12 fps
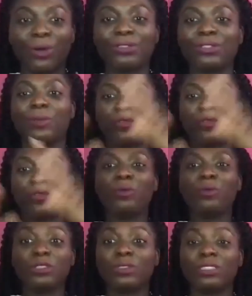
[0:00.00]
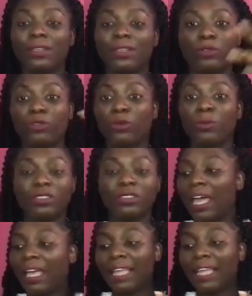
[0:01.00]
So the performance was a performance
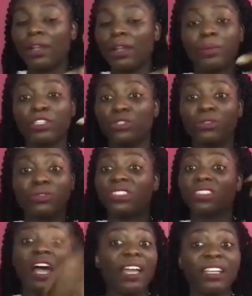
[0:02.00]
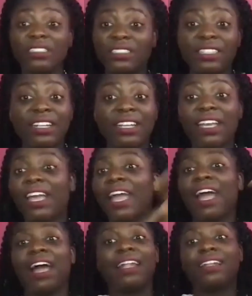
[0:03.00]
that had a mixture of science in it,
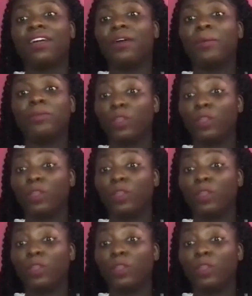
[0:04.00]
had the